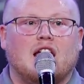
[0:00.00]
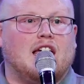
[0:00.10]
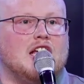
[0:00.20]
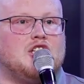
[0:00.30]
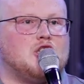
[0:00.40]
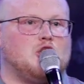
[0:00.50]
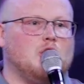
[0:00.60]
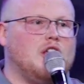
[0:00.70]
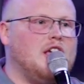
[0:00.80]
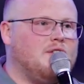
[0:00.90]
It gets us
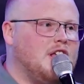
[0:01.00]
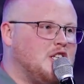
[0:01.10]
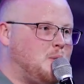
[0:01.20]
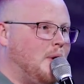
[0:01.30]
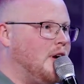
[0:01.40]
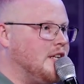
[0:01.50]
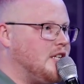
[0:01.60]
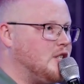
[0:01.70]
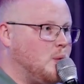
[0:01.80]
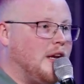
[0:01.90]
through the, even the
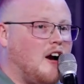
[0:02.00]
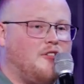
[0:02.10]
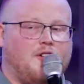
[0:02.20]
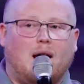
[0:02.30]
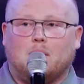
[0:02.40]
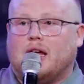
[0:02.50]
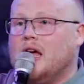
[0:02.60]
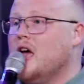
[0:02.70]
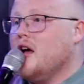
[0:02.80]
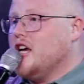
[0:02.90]
experiences when our family,
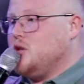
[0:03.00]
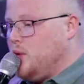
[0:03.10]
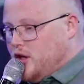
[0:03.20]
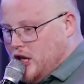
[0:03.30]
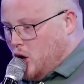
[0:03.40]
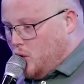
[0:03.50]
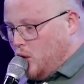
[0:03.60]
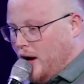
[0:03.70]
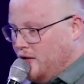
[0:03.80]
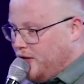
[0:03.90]
because, you know,
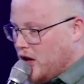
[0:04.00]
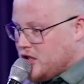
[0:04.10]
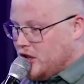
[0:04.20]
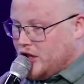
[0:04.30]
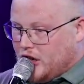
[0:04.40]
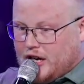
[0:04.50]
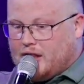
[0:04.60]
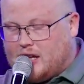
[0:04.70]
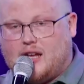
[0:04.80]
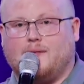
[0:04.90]
the rain falls on the good
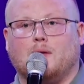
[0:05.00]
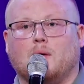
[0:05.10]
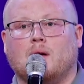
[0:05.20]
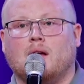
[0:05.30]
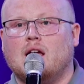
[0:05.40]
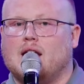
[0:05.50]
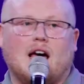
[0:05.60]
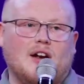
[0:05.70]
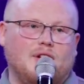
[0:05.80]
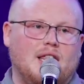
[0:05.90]
and the evil.
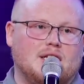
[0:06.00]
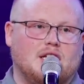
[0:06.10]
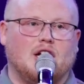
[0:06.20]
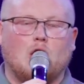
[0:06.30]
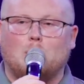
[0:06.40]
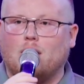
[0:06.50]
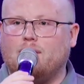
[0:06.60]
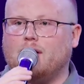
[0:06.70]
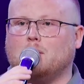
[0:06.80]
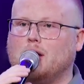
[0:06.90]
Not everything's going to go
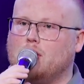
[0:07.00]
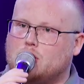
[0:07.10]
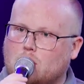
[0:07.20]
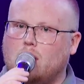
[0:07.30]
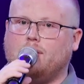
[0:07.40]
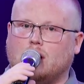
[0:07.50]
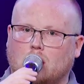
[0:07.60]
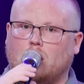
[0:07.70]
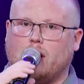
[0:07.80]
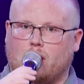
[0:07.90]
perfect, but the joy of the
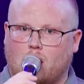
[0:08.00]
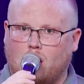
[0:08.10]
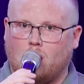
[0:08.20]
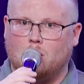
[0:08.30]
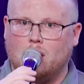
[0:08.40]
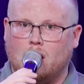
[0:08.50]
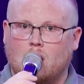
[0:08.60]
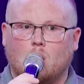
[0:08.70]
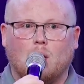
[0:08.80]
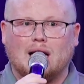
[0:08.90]
Lord in the home
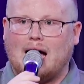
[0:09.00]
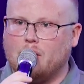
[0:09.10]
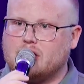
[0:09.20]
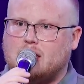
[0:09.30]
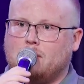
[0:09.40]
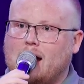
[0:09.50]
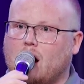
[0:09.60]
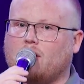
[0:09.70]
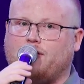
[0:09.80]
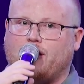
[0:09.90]
will allow us to
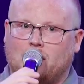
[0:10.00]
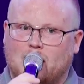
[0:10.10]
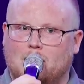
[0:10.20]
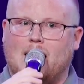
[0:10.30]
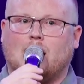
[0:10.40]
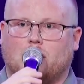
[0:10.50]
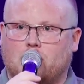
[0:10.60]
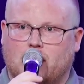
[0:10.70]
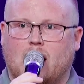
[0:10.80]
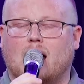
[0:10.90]
make our family make it
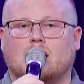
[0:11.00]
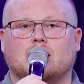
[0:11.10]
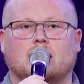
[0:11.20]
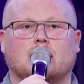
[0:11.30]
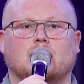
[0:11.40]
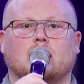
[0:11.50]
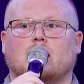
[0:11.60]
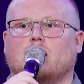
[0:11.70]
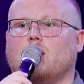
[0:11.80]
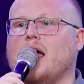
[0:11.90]
through the end,
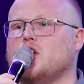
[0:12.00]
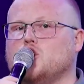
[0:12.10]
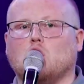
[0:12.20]
right?